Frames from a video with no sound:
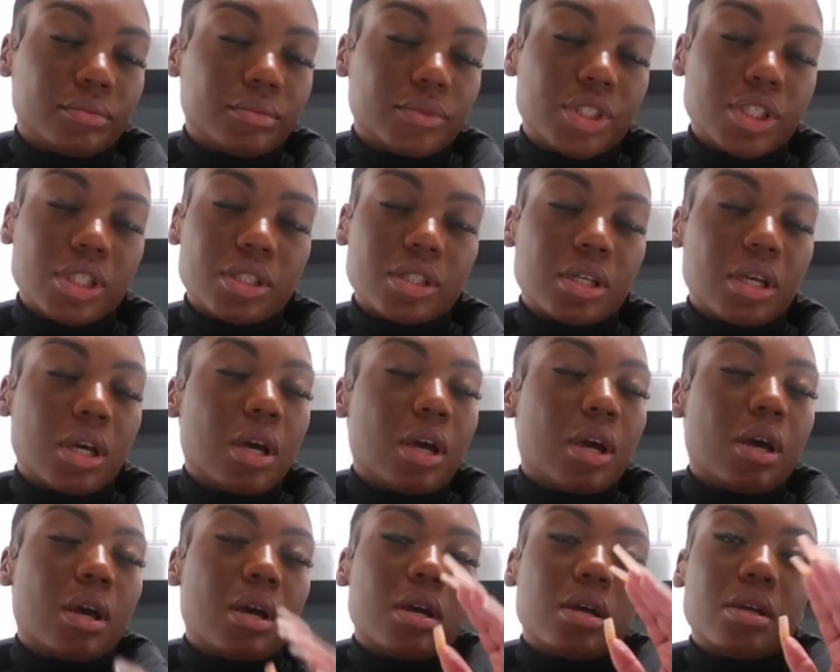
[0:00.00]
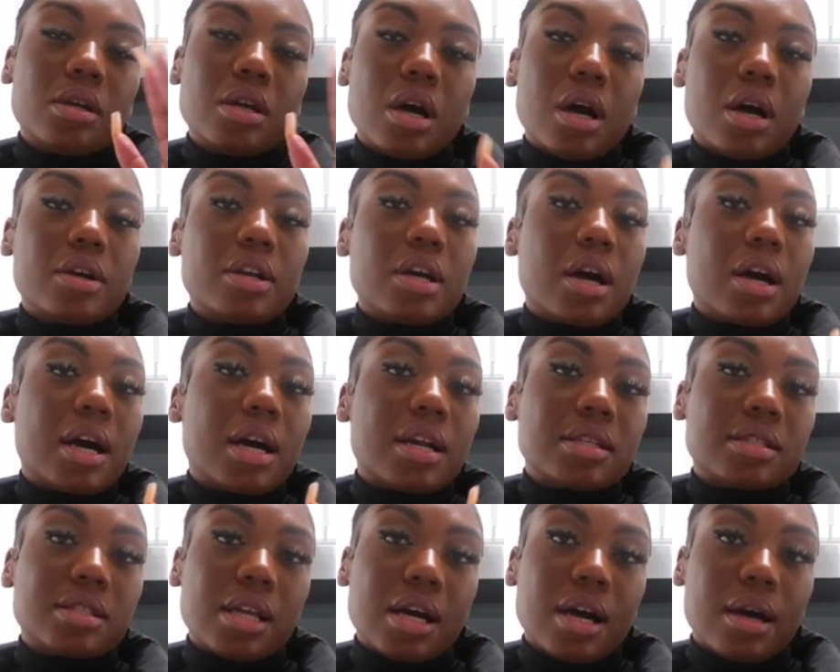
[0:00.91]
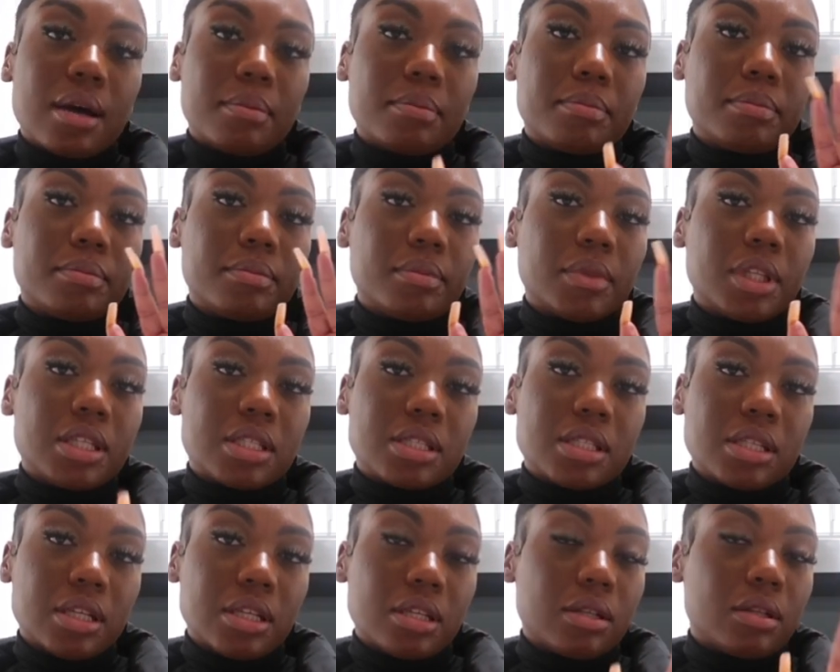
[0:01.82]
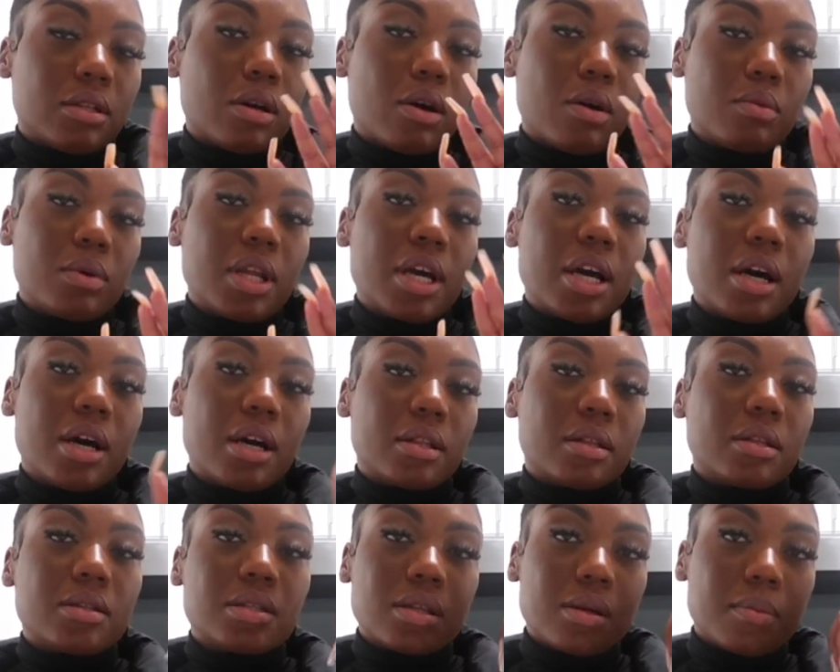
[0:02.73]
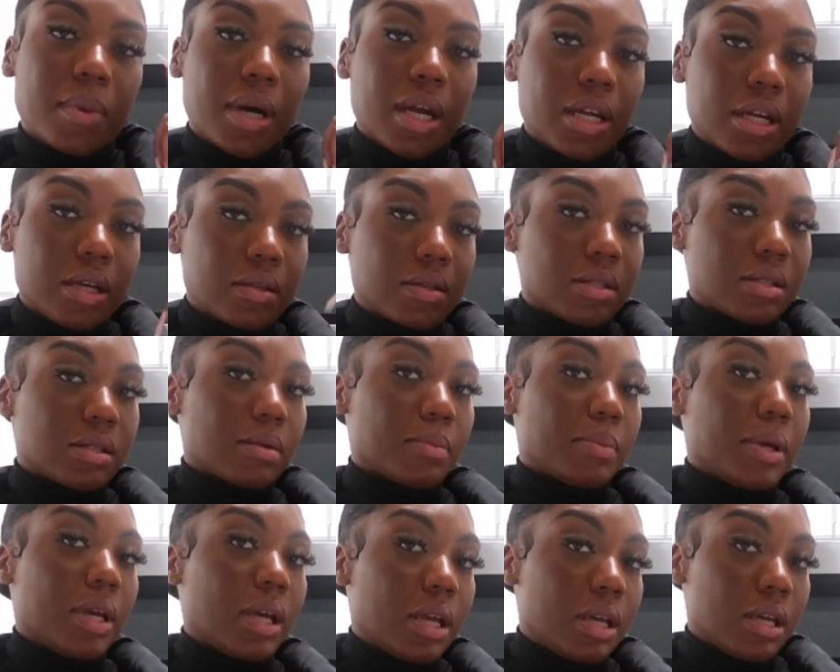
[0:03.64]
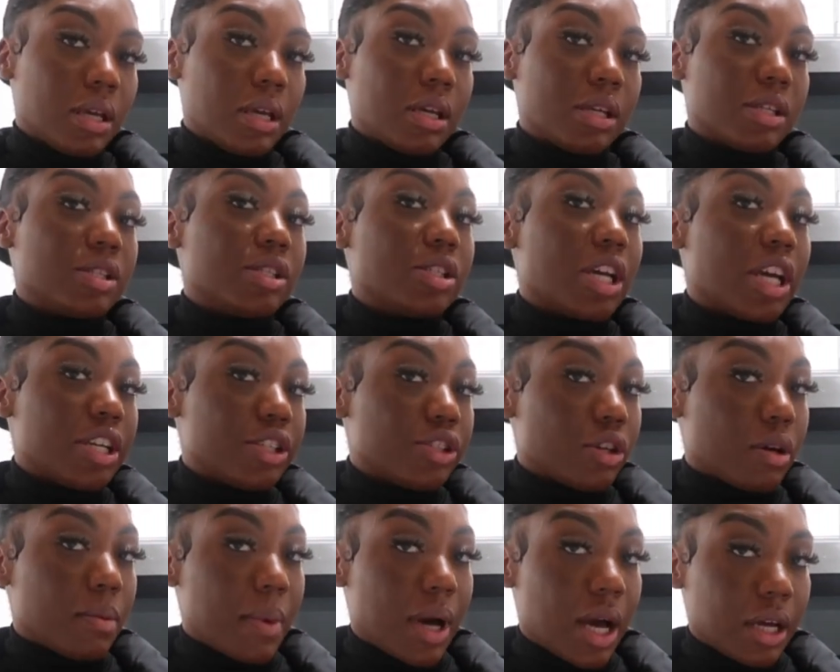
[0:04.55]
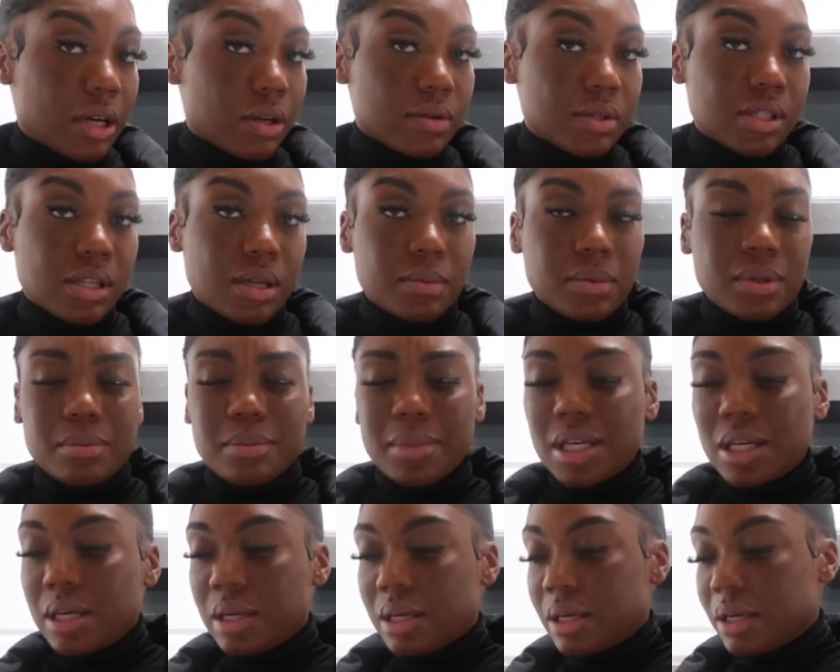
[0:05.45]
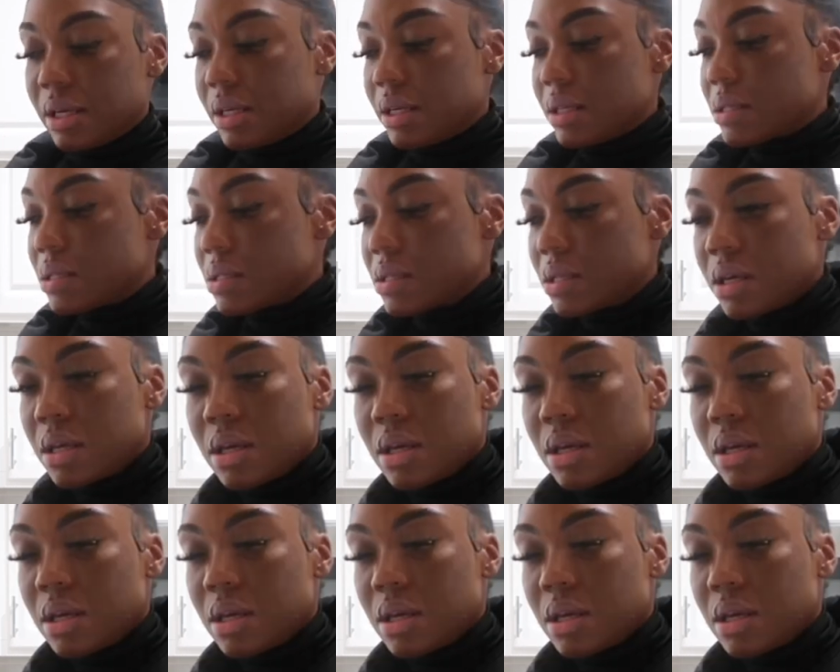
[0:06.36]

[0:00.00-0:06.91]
Just y'all y'all gotta stop listening don't let uh, somebody else's opinion change your mind on something because